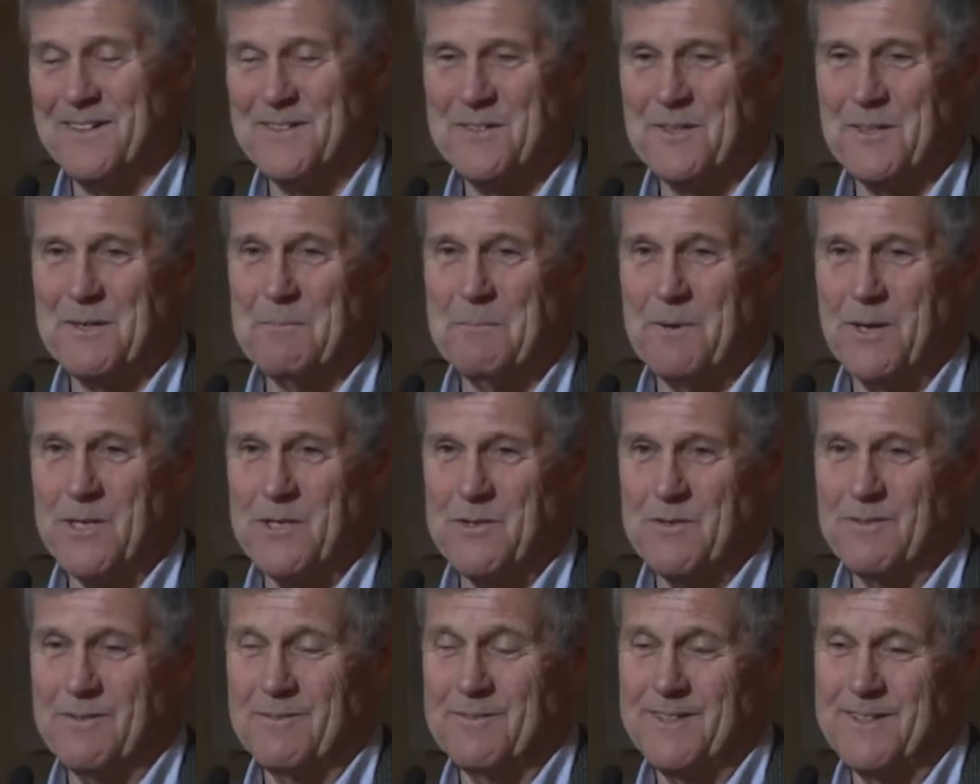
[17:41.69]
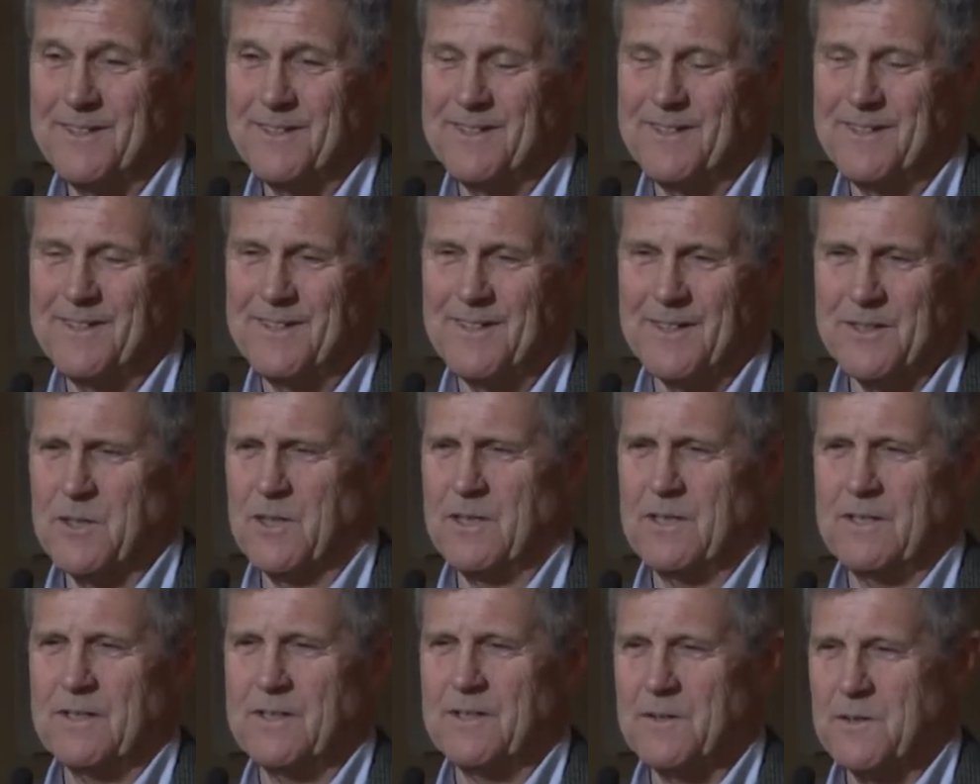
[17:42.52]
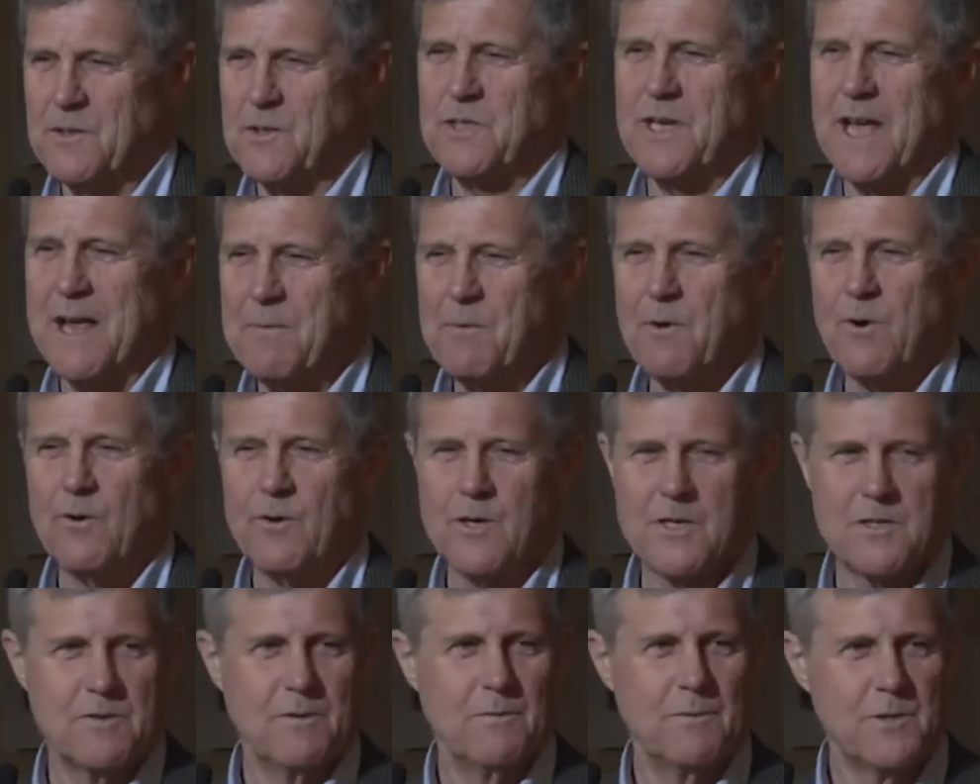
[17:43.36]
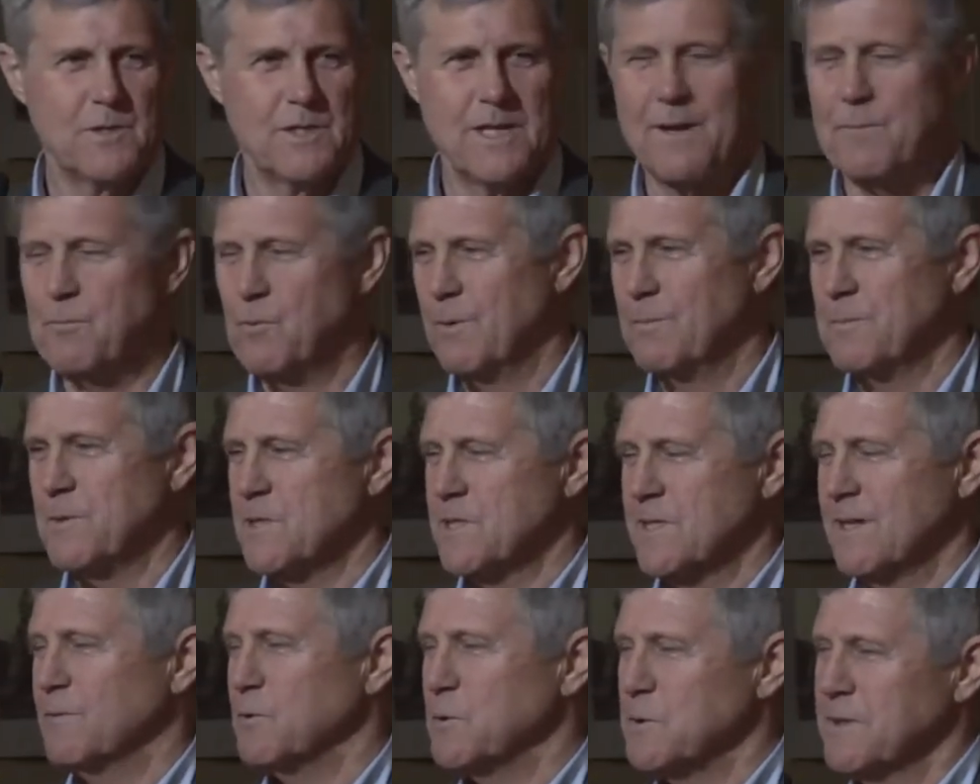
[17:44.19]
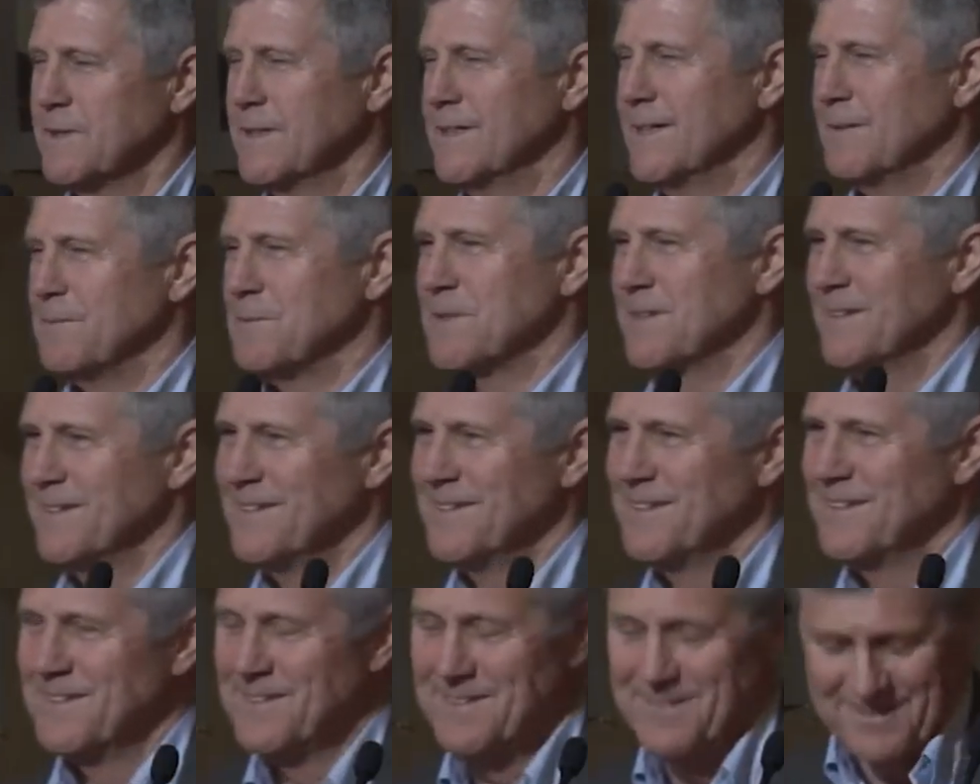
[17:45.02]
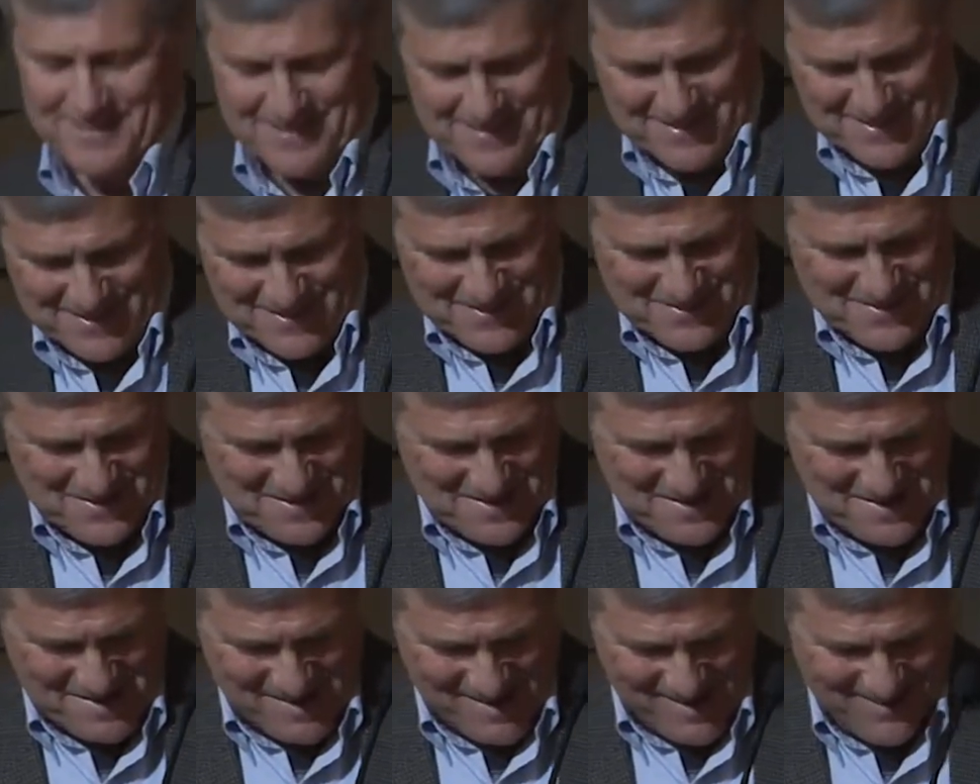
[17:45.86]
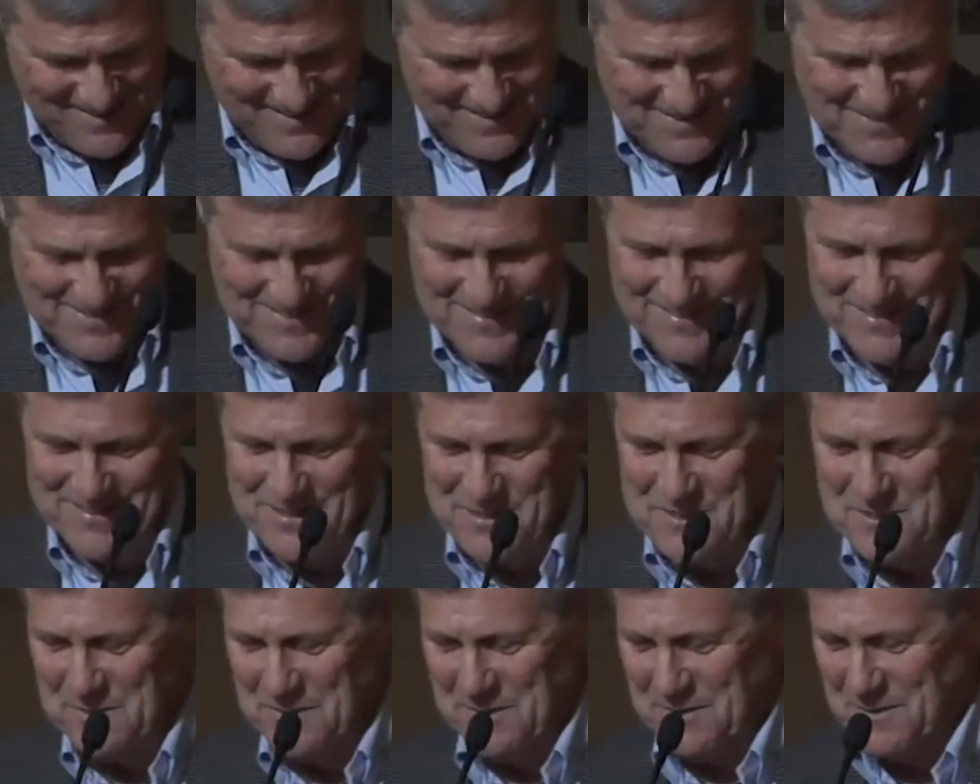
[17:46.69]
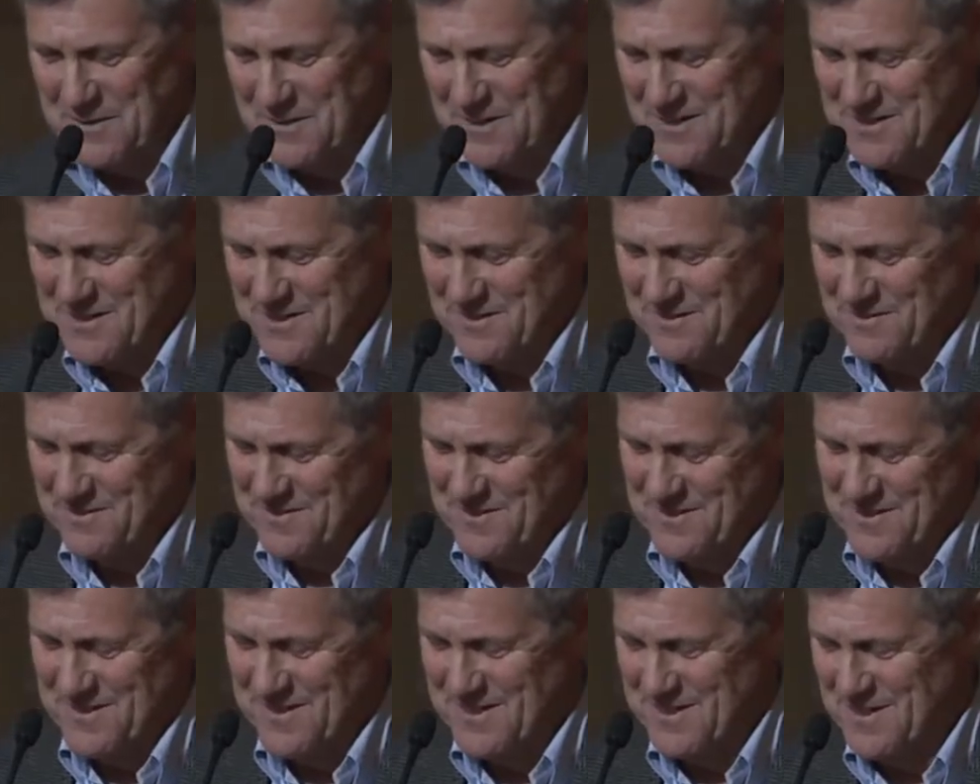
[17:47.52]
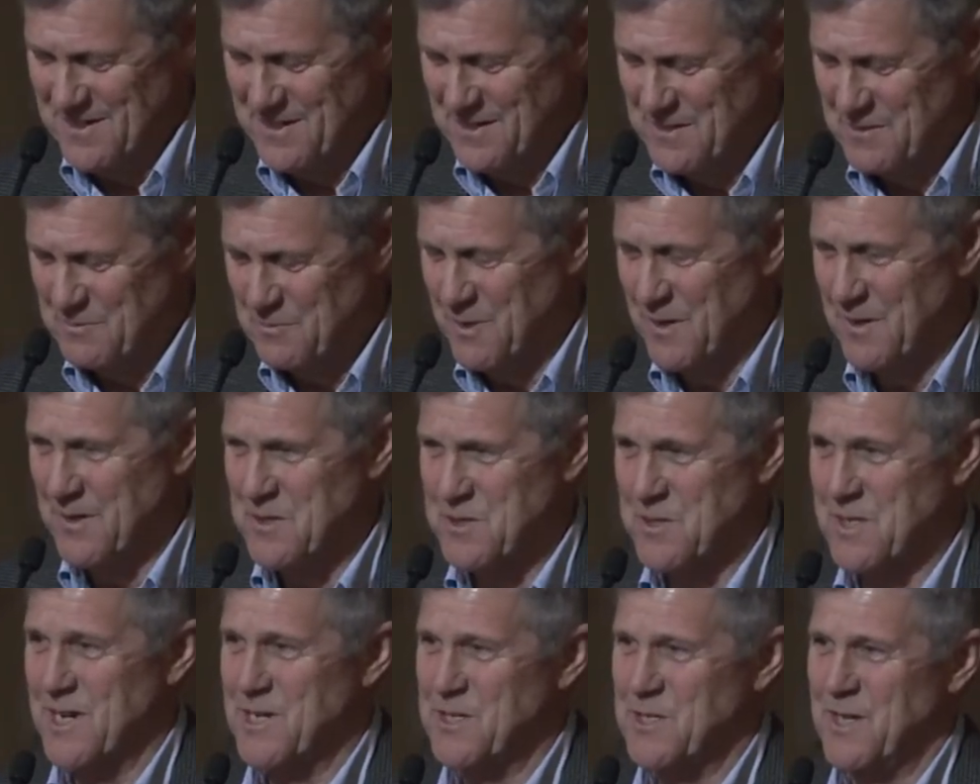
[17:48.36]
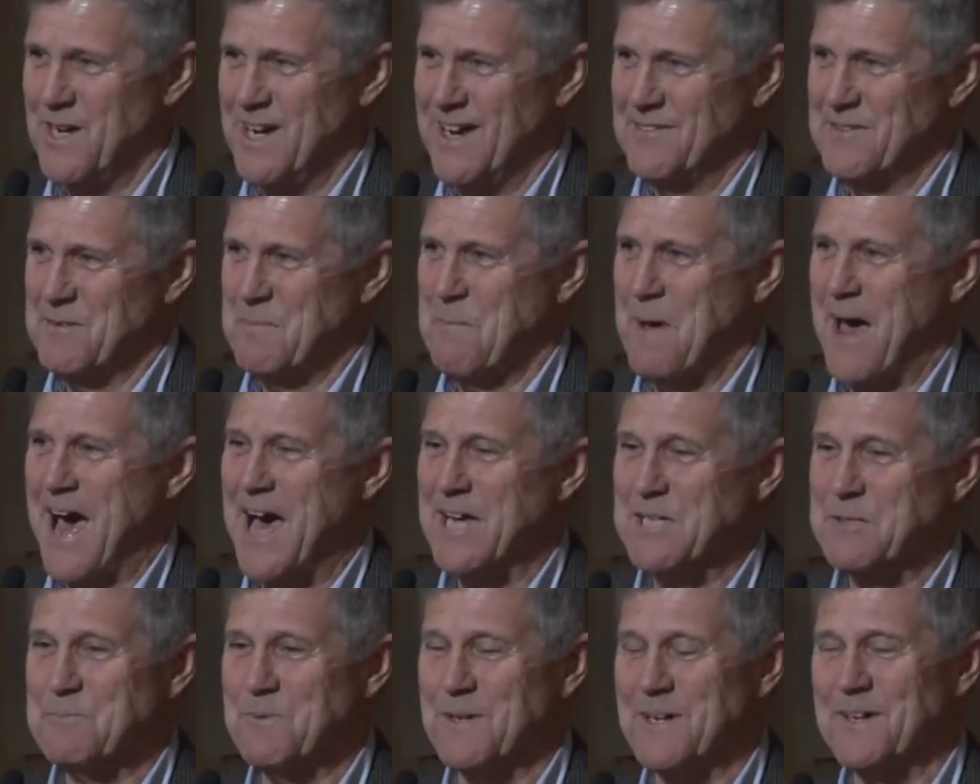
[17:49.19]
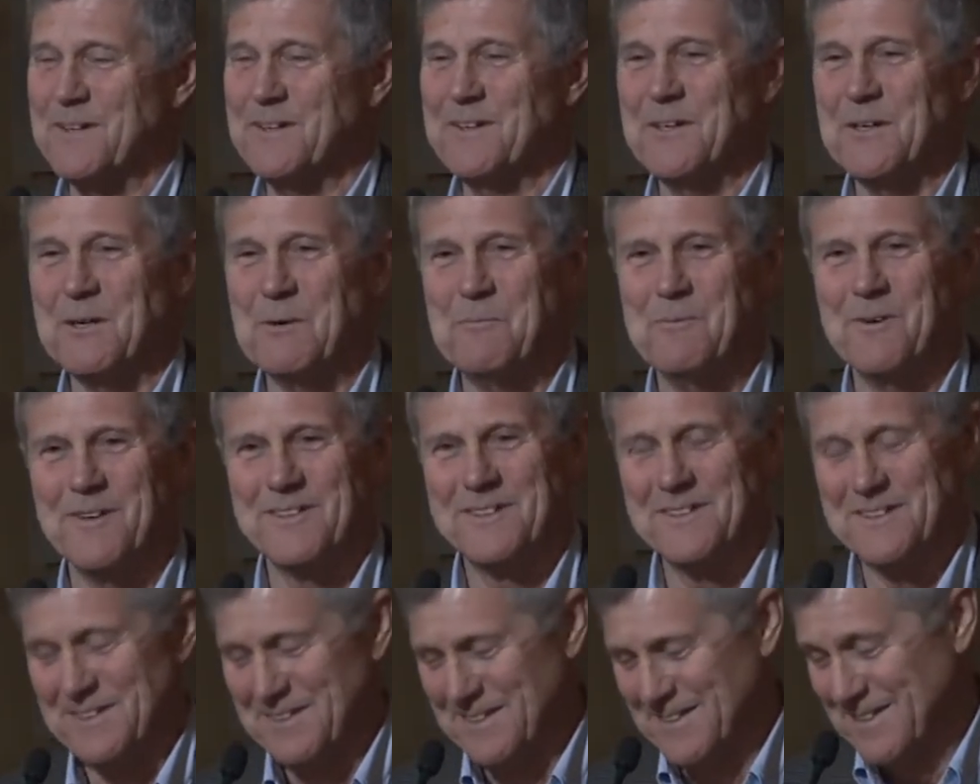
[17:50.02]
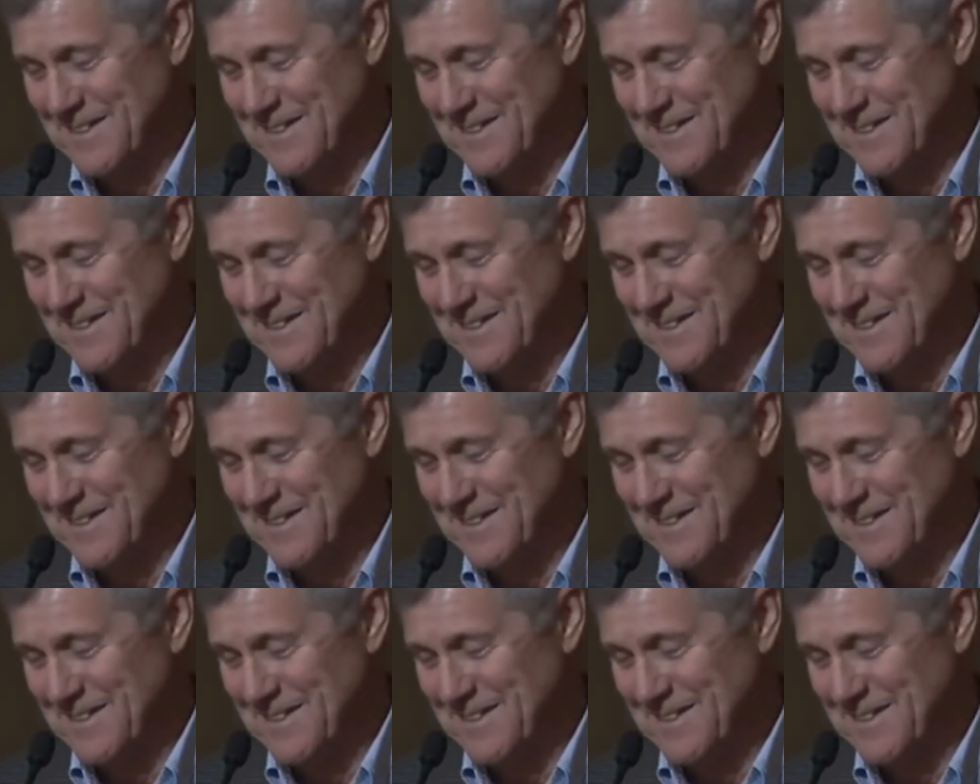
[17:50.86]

I took a bunch of them. I took the same course from the same woman several times. I, you know, I told her that she, you know, one of these days she'd have to pass me, you know, but.